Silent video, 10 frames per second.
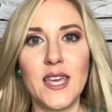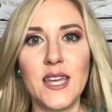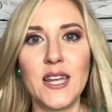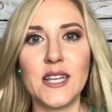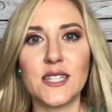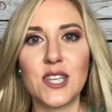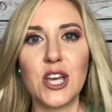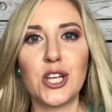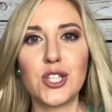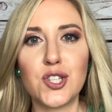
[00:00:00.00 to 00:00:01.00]
It is
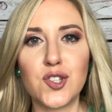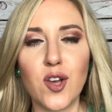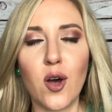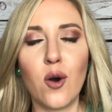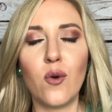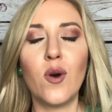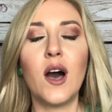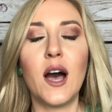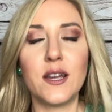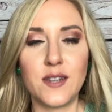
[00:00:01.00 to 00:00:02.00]
so
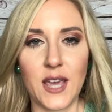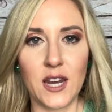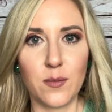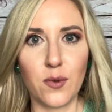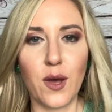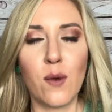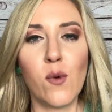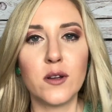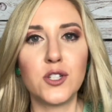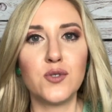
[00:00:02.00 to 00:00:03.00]
attainable. I
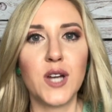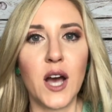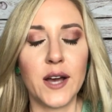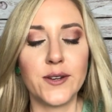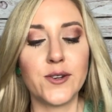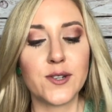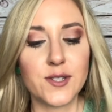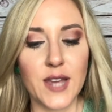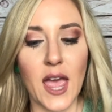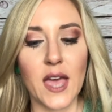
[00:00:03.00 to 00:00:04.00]
want you to
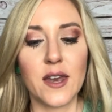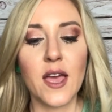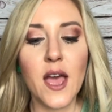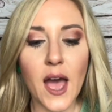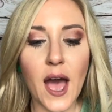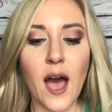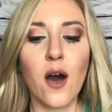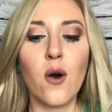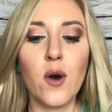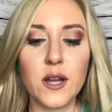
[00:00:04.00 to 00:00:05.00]
understand
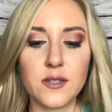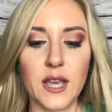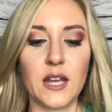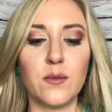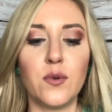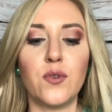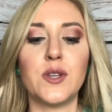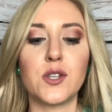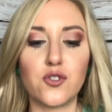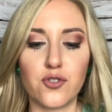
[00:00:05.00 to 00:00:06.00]
how attainable
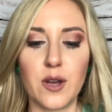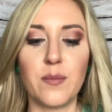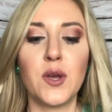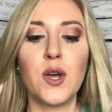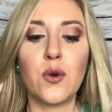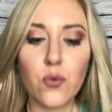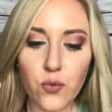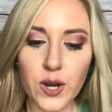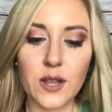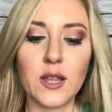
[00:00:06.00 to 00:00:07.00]
this trip
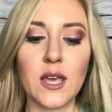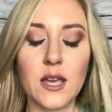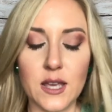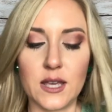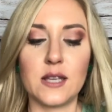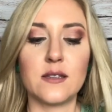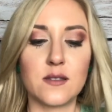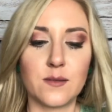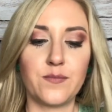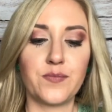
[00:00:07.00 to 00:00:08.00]
really
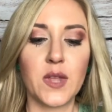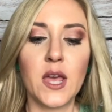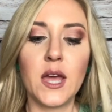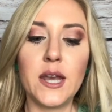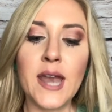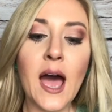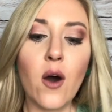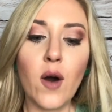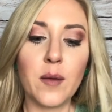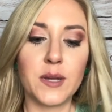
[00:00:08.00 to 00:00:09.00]
is.
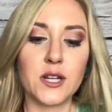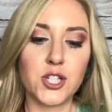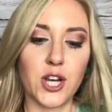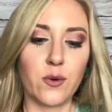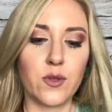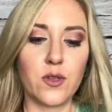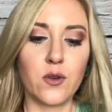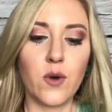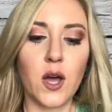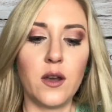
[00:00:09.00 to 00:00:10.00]
Now I'm gonna share with
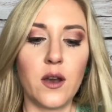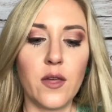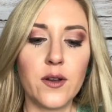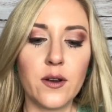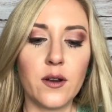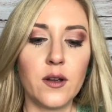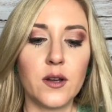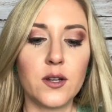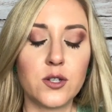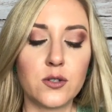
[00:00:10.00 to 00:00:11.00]
you another
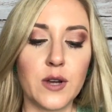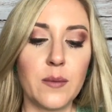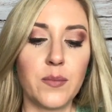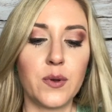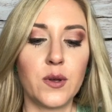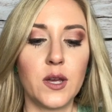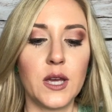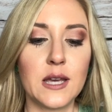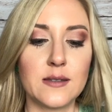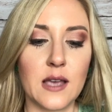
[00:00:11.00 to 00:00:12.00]
trip
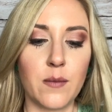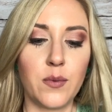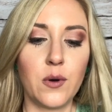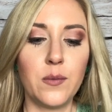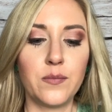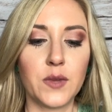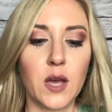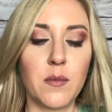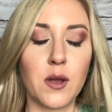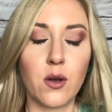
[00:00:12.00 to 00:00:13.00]
example.
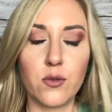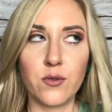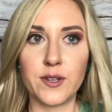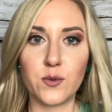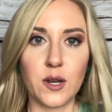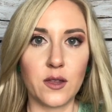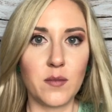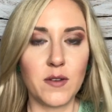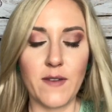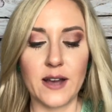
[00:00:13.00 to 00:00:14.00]
I'm gonna go through this one a little
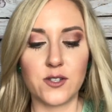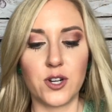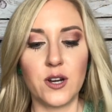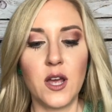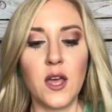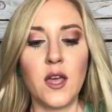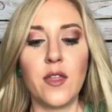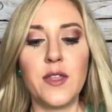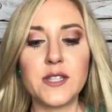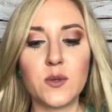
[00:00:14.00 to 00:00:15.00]
bit faster.
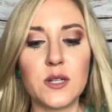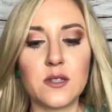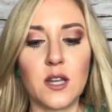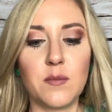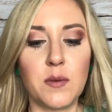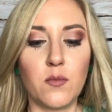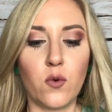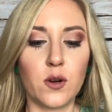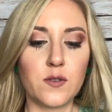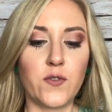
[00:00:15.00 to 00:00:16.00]
This one is gonna be
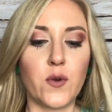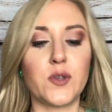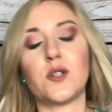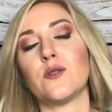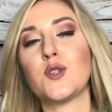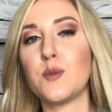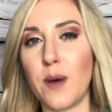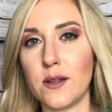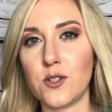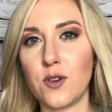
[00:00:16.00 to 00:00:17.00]
more focused on
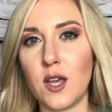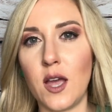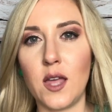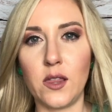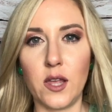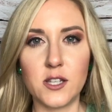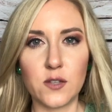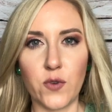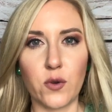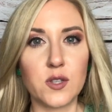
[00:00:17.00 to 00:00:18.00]
sponsoring and less
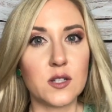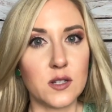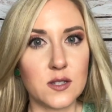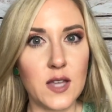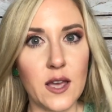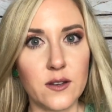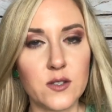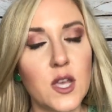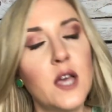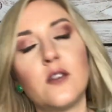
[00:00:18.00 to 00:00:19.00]
focused on
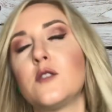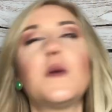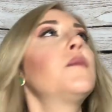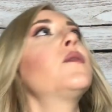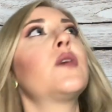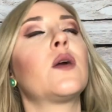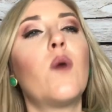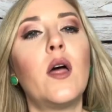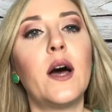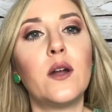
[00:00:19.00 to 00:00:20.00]
sales. So maybe you think,
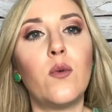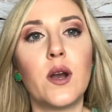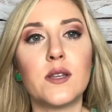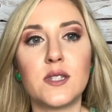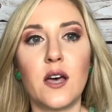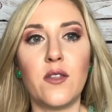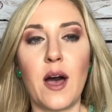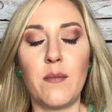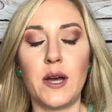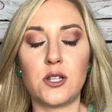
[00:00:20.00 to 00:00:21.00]
well, I don't wanna sell
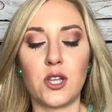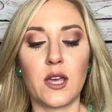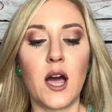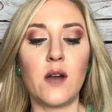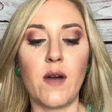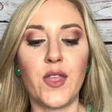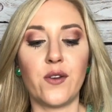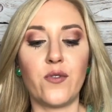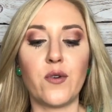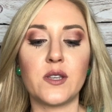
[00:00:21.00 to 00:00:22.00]
that much. Like I'd rather
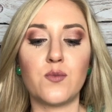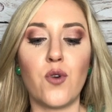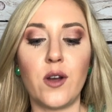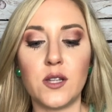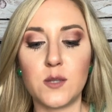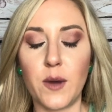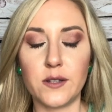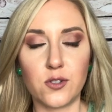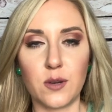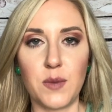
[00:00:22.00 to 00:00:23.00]
focus more on
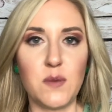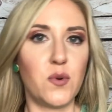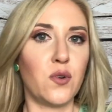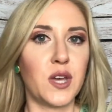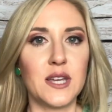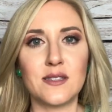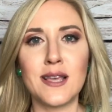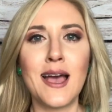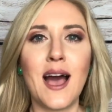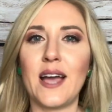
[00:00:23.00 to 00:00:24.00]
sponsoring people because
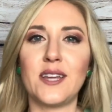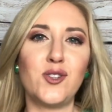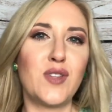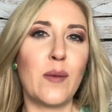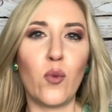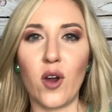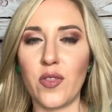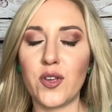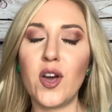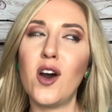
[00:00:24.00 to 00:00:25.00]
I can do that more
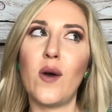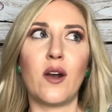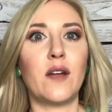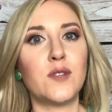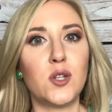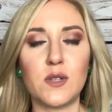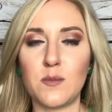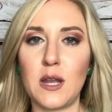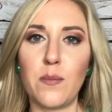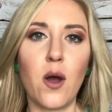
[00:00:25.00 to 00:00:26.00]
on the go. I don't have to do as
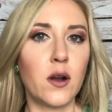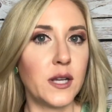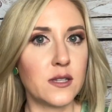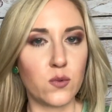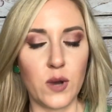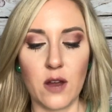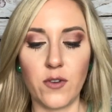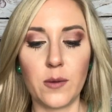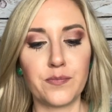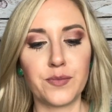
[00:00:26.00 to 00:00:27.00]
many parties,
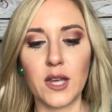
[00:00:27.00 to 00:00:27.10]
whatever.